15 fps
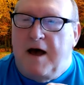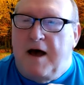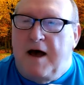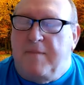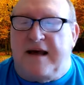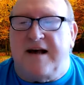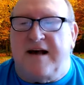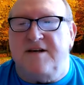
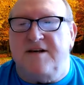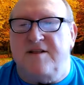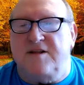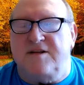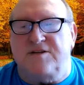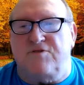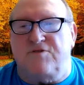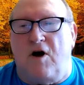because of the
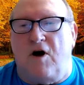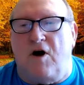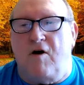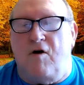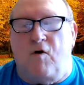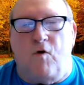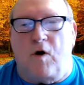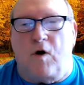
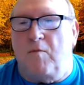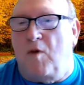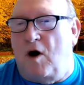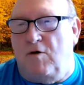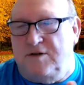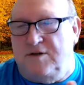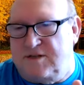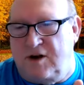strong
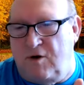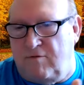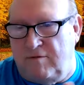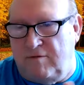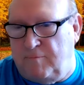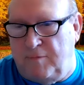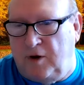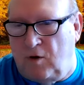hormones
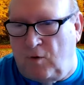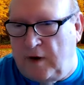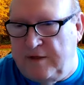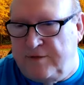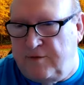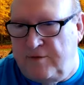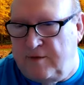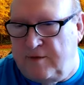going
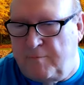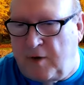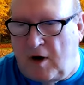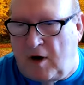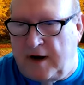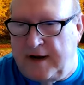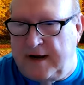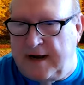through the
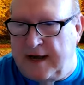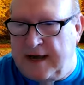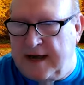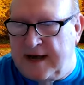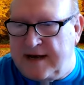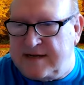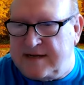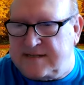body, I
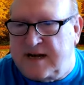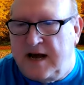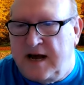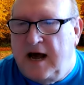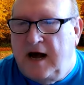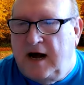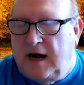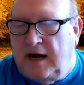guess.
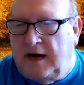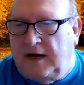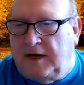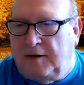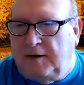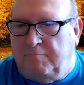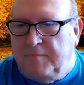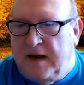
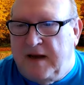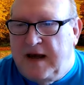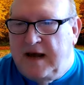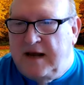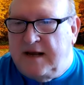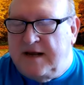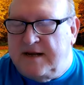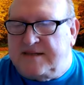
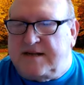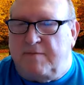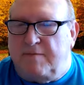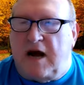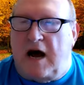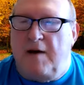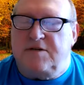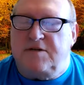You
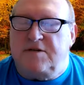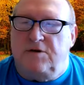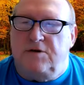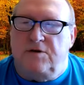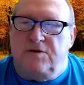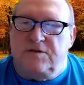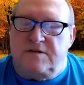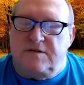sometimes
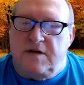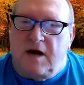lose